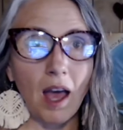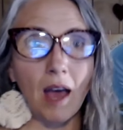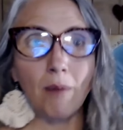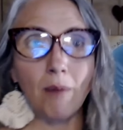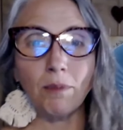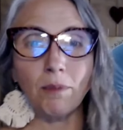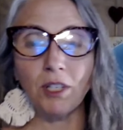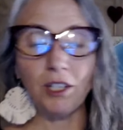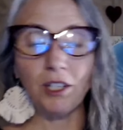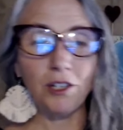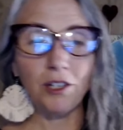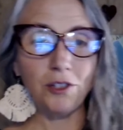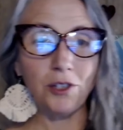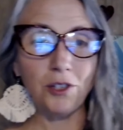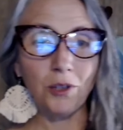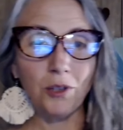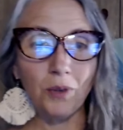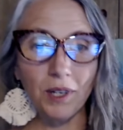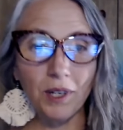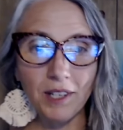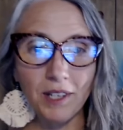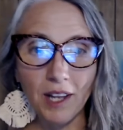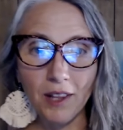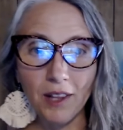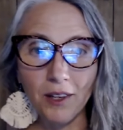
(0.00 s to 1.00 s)
I'm going to
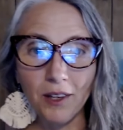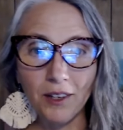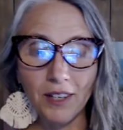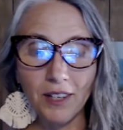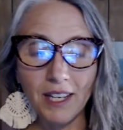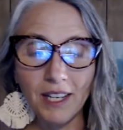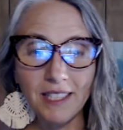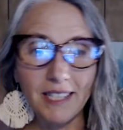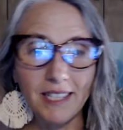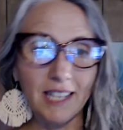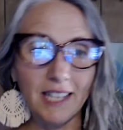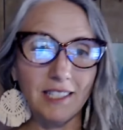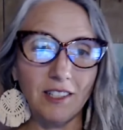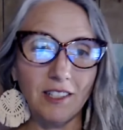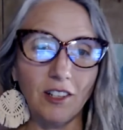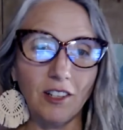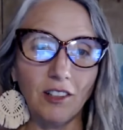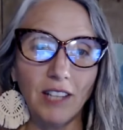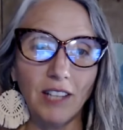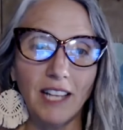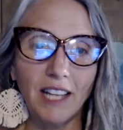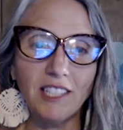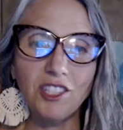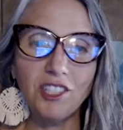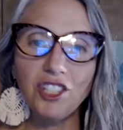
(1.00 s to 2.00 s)
do another
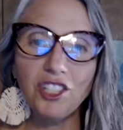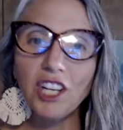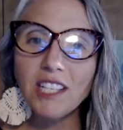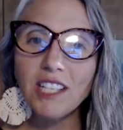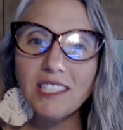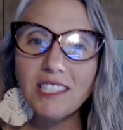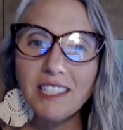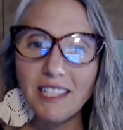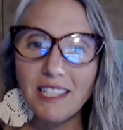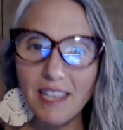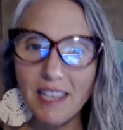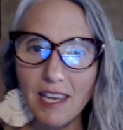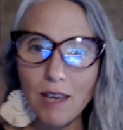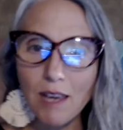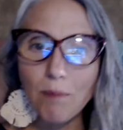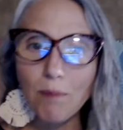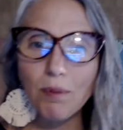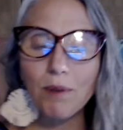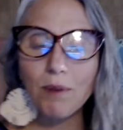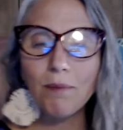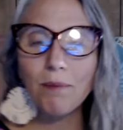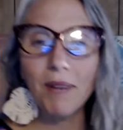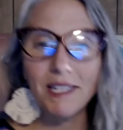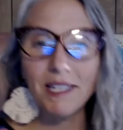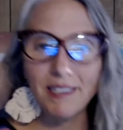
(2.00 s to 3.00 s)
intestinal cleanse just to
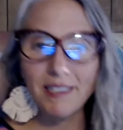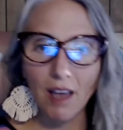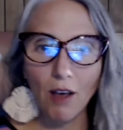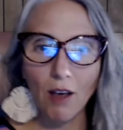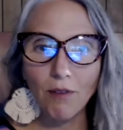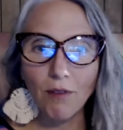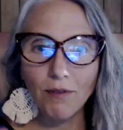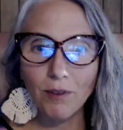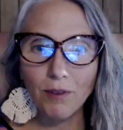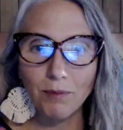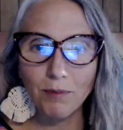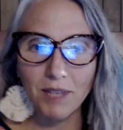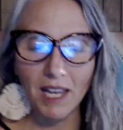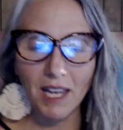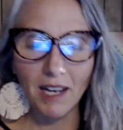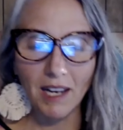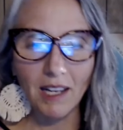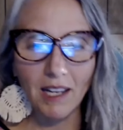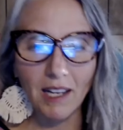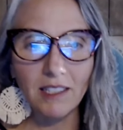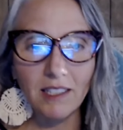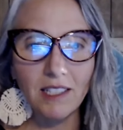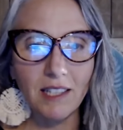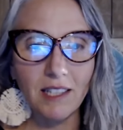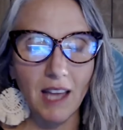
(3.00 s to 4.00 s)
keep myself from
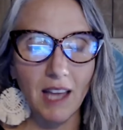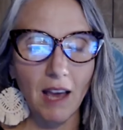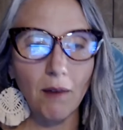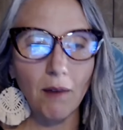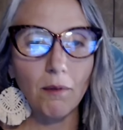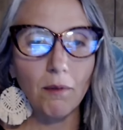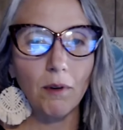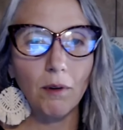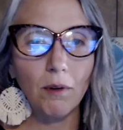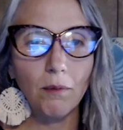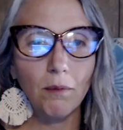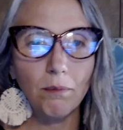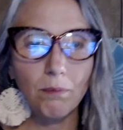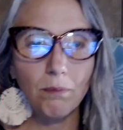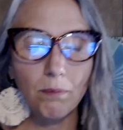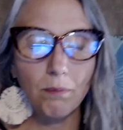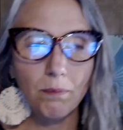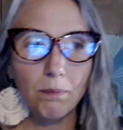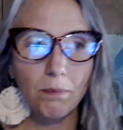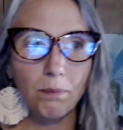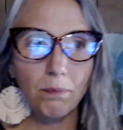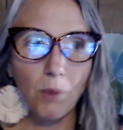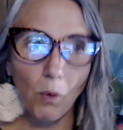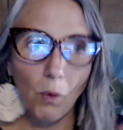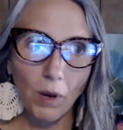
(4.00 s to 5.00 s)
getting to that
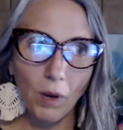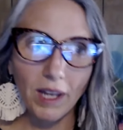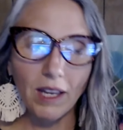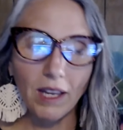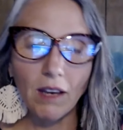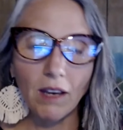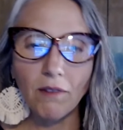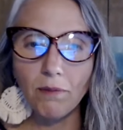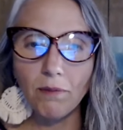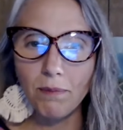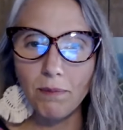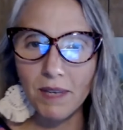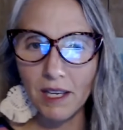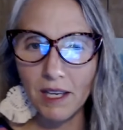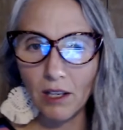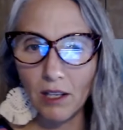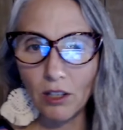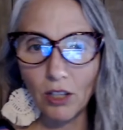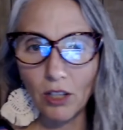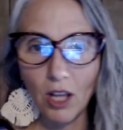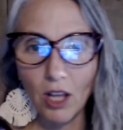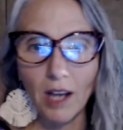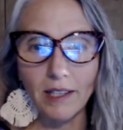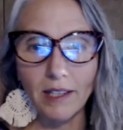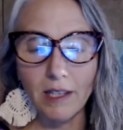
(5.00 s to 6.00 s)
point of
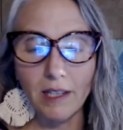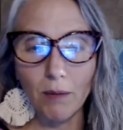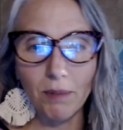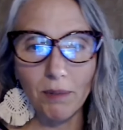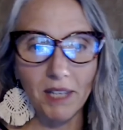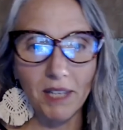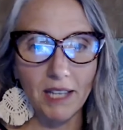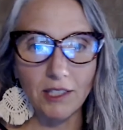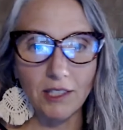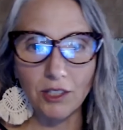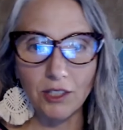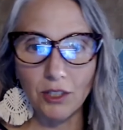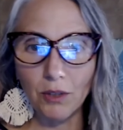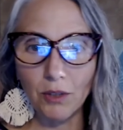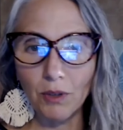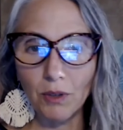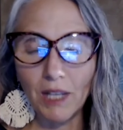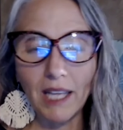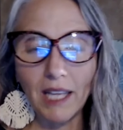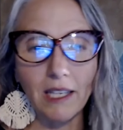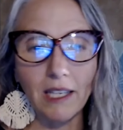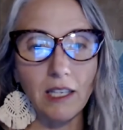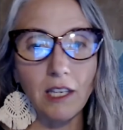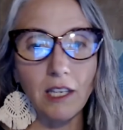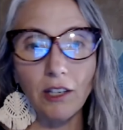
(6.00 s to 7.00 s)
being clogged up again.
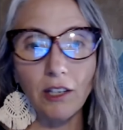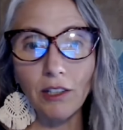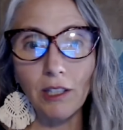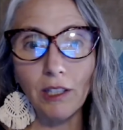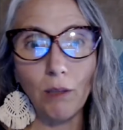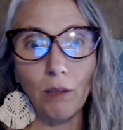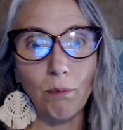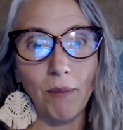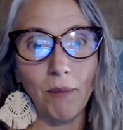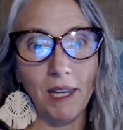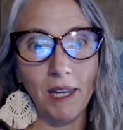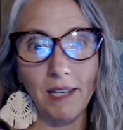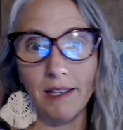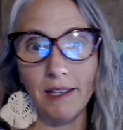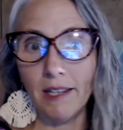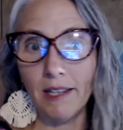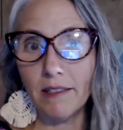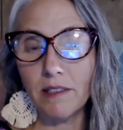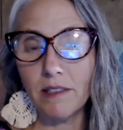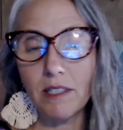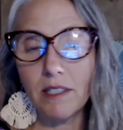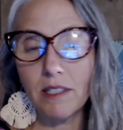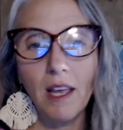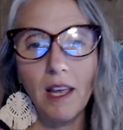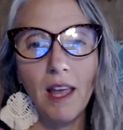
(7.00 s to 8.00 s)
So like yearly
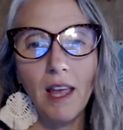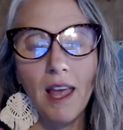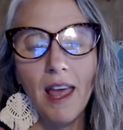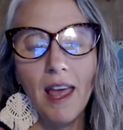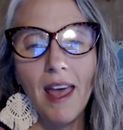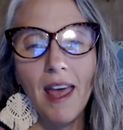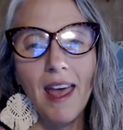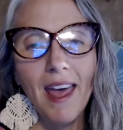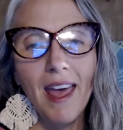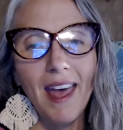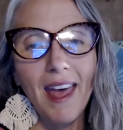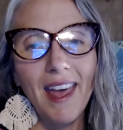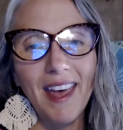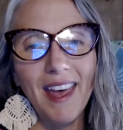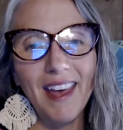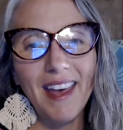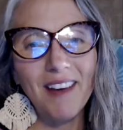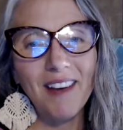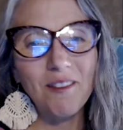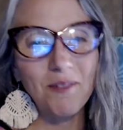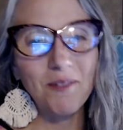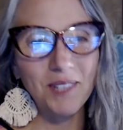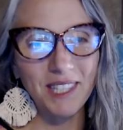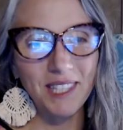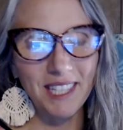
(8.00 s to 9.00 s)
maintenance
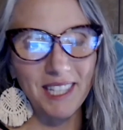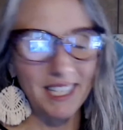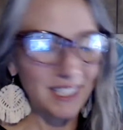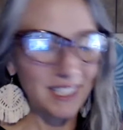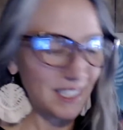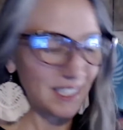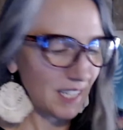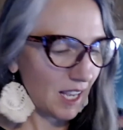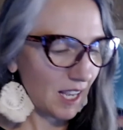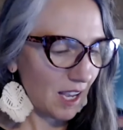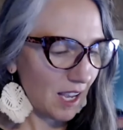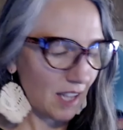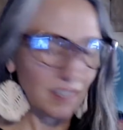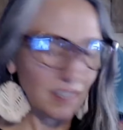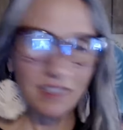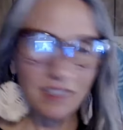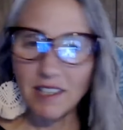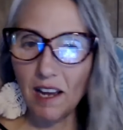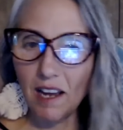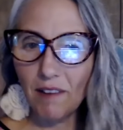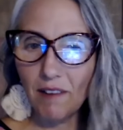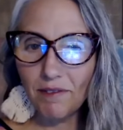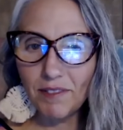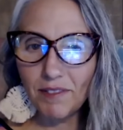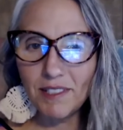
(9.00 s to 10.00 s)
uh, with this uh,
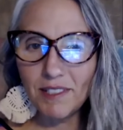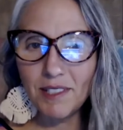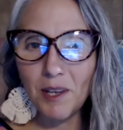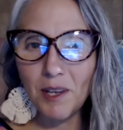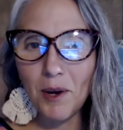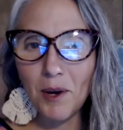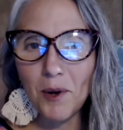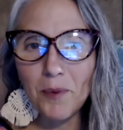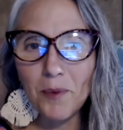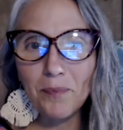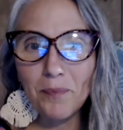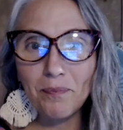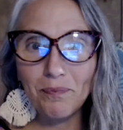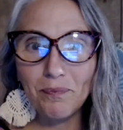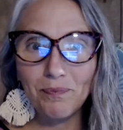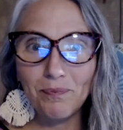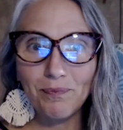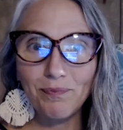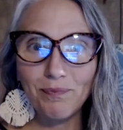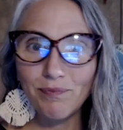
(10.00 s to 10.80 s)
stuff. So,